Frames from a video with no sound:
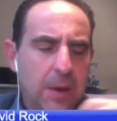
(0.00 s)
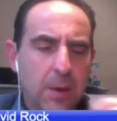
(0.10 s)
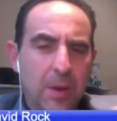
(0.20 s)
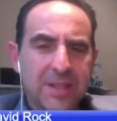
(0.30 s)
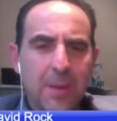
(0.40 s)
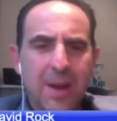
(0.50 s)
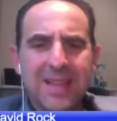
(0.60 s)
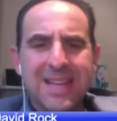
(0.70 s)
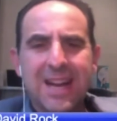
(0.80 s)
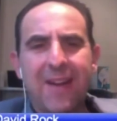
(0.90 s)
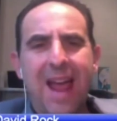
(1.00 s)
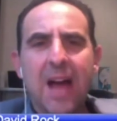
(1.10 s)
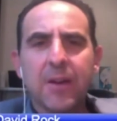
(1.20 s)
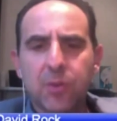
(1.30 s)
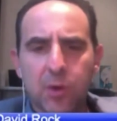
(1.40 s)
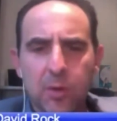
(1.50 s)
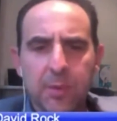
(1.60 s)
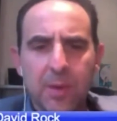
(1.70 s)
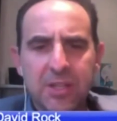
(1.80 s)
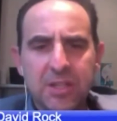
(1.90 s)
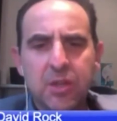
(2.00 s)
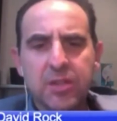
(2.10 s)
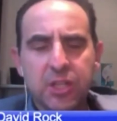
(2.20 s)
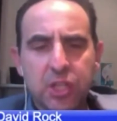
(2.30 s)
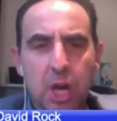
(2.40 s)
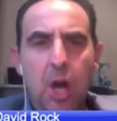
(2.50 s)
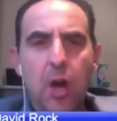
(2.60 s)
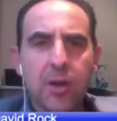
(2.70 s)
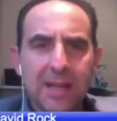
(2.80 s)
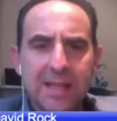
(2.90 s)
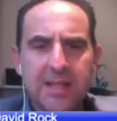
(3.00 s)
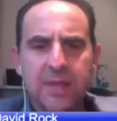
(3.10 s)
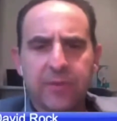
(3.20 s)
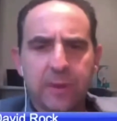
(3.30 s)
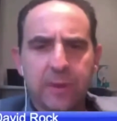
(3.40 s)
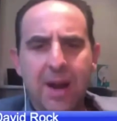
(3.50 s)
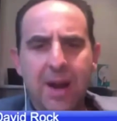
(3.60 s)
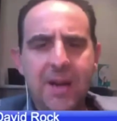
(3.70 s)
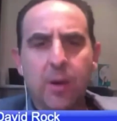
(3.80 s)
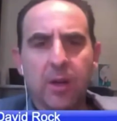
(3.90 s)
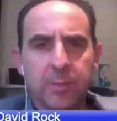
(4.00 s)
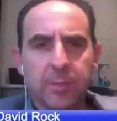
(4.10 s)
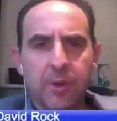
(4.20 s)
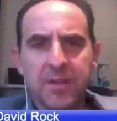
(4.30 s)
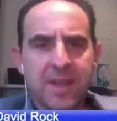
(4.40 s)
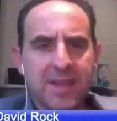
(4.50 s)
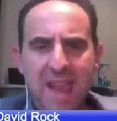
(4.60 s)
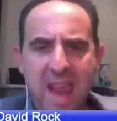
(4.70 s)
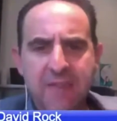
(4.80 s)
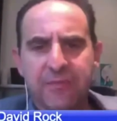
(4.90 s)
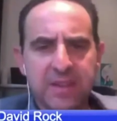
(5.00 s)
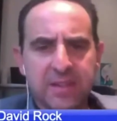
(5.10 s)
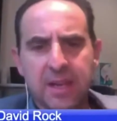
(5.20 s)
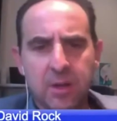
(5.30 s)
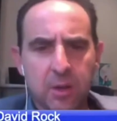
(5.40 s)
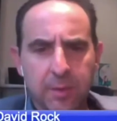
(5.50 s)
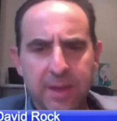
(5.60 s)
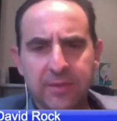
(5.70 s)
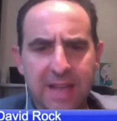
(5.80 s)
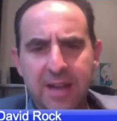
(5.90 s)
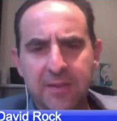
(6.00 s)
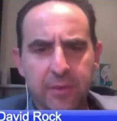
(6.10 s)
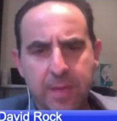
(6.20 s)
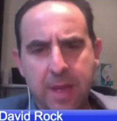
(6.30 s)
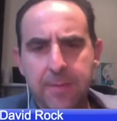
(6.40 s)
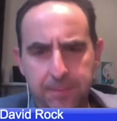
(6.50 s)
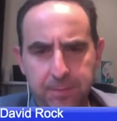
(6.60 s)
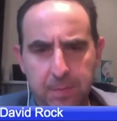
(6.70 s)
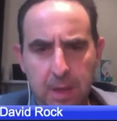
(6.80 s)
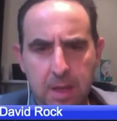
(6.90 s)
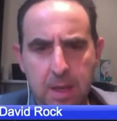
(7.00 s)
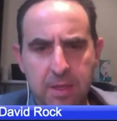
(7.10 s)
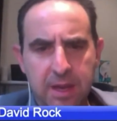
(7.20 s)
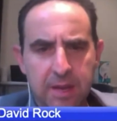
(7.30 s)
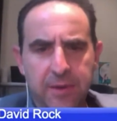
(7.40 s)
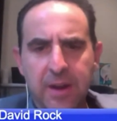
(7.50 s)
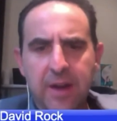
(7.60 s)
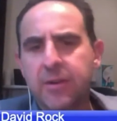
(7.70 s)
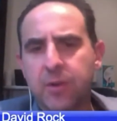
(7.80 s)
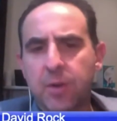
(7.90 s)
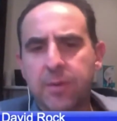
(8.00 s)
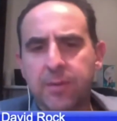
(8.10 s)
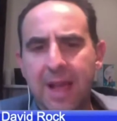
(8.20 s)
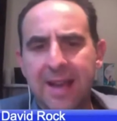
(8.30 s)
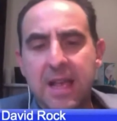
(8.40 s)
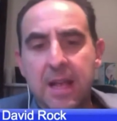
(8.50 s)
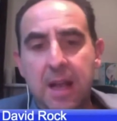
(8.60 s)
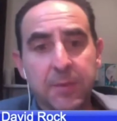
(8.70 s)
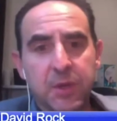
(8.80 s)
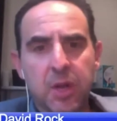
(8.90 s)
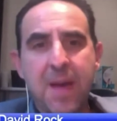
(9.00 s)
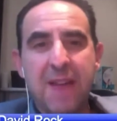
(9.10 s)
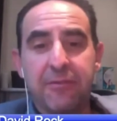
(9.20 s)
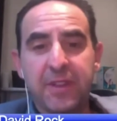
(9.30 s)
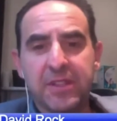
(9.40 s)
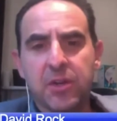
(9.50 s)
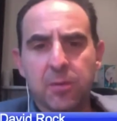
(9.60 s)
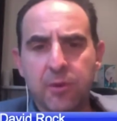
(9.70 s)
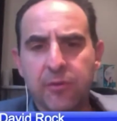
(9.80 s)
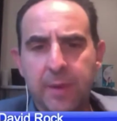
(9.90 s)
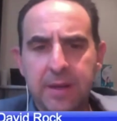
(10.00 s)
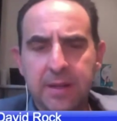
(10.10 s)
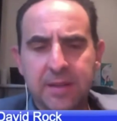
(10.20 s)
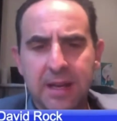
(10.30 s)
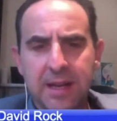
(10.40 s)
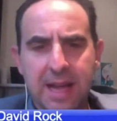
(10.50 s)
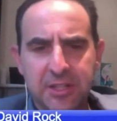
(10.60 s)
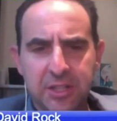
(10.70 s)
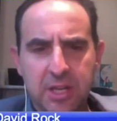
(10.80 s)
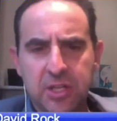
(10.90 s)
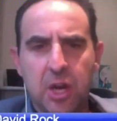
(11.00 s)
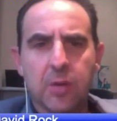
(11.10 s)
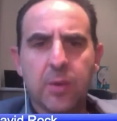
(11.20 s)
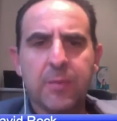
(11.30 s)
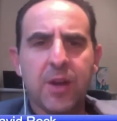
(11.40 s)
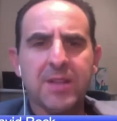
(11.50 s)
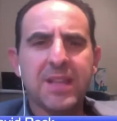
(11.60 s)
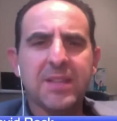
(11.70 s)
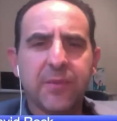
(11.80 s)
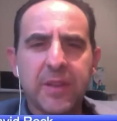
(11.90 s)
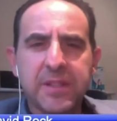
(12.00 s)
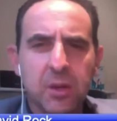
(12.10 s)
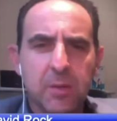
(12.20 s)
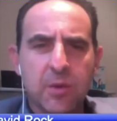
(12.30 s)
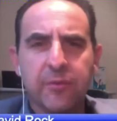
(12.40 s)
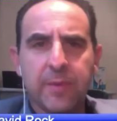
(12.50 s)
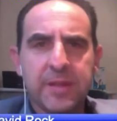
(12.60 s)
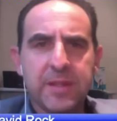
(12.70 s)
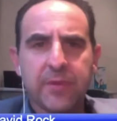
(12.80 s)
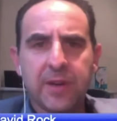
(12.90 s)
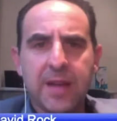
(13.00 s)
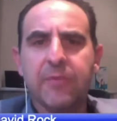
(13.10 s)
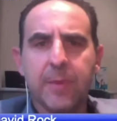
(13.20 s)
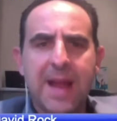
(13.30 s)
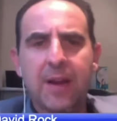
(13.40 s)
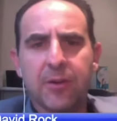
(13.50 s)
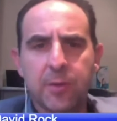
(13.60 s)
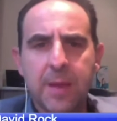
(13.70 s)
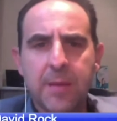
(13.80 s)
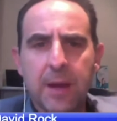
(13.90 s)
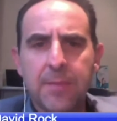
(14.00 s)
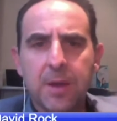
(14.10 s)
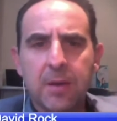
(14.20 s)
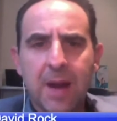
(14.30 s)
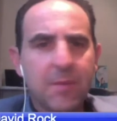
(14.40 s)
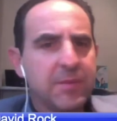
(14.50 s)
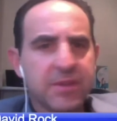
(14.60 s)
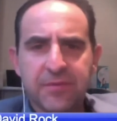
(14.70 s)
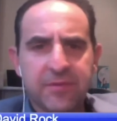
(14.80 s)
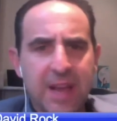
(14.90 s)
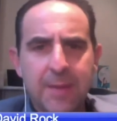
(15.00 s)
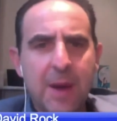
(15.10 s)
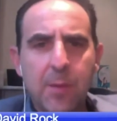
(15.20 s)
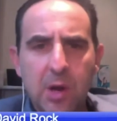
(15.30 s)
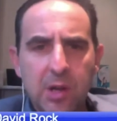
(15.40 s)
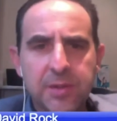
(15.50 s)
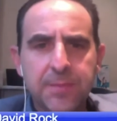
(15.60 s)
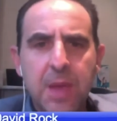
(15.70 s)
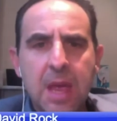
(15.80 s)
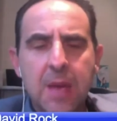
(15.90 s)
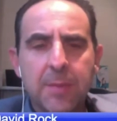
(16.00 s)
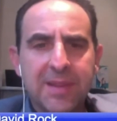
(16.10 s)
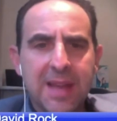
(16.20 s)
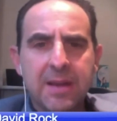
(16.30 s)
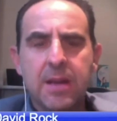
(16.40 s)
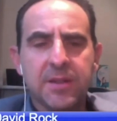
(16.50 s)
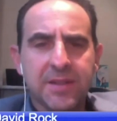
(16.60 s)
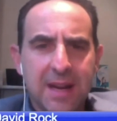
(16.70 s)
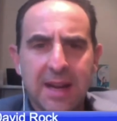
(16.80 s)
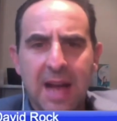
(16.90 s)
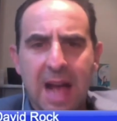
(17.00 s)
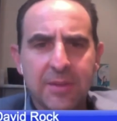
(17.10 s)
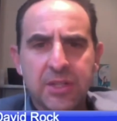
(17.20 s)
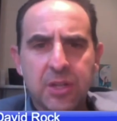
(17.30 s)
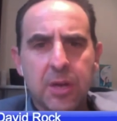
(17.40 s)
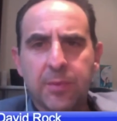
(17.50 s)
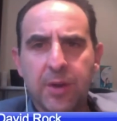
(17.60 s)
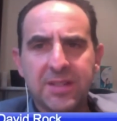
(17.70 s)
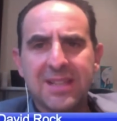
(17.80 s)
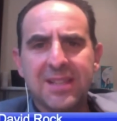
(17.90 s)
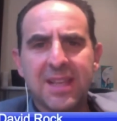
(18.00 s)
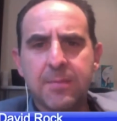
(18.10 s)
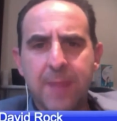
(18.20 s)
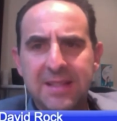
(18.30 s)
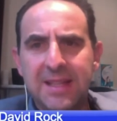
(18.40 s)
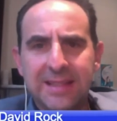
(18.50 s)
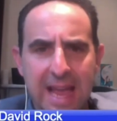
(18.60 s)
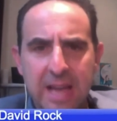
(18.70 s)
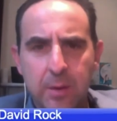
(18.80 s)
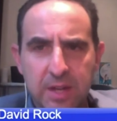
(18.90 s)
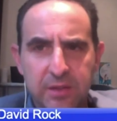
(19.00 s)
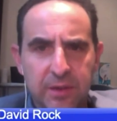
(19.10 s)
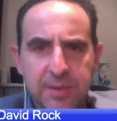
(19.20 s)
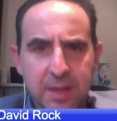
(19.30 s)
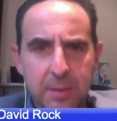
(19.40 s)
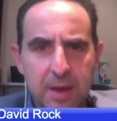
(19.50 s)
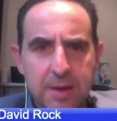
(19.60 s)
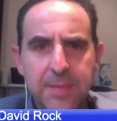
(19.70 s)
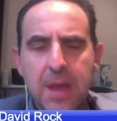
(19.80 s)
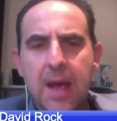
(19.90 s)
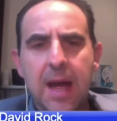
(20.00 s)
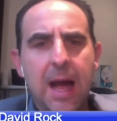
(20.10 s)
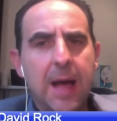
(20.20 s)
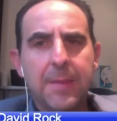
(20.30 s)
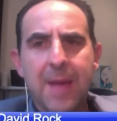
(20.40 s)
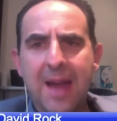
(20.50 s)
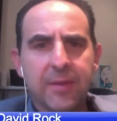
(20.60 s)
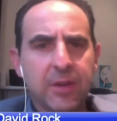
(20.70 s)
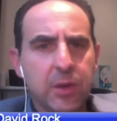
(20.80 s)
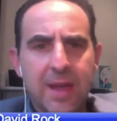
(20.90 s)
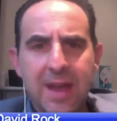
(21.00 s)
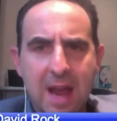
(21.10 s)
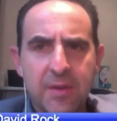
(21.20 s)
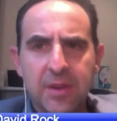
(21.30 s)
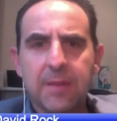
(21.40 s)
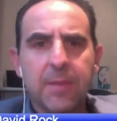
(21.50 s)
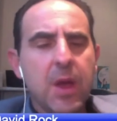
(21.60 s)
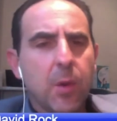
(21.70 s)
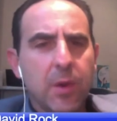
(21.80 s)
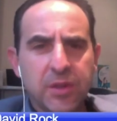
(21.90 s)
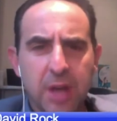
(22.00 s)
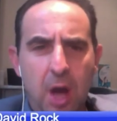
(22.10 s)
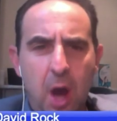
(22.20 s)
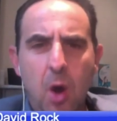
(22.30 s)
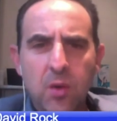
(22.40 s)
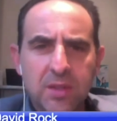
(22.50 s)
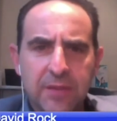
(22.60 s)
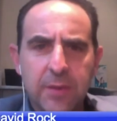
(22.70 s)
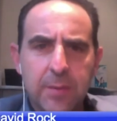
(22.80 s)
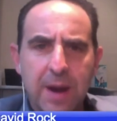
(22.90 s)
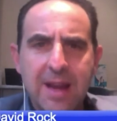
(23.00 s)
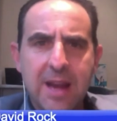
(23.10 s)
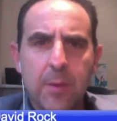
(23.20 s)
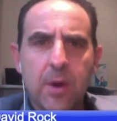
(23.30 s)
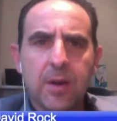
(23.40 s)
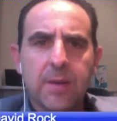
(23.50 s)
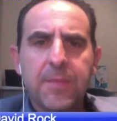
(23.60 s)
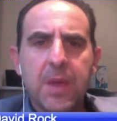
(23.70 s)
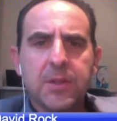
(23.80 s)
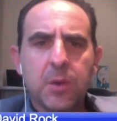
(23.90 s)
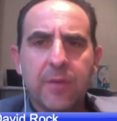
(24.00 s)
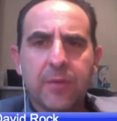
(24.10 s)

someone is in our out-group, we just use a totally different brain network to process every single bit of data from them than if they're in our in-group. Like, I'm talking about physical movement. A study last year showed we process physical movement differently from an out-group member. Right? Forget about words. But then, you know, a study at Harvard showed processing basic language from someone and even who they are, everything. We use a whole different brain network to if we're